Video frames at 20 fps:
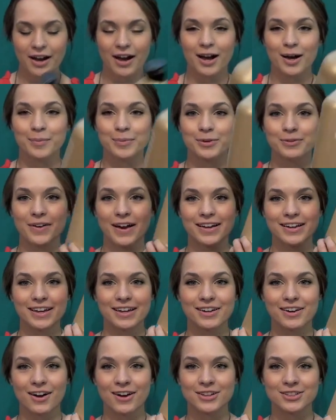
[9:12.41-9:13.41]
The
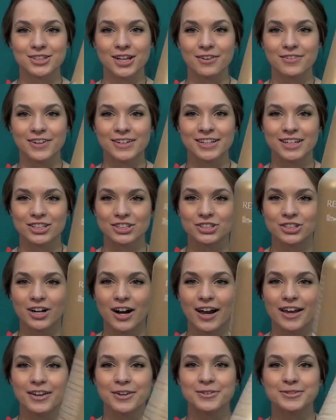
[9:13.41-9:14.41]
Redken All Soft Conditioner,
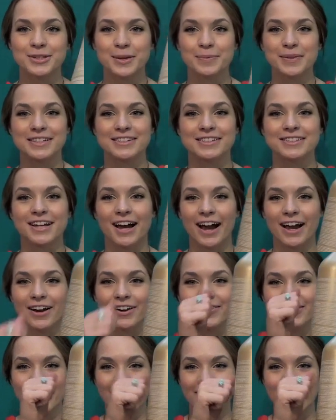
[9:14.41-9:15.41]
I used up this
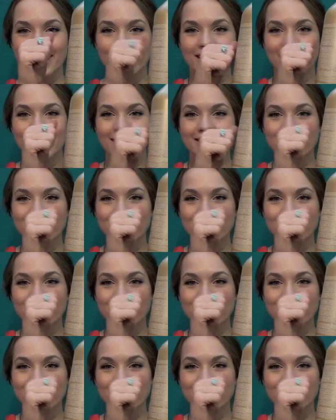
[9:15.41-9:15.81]
entire thing.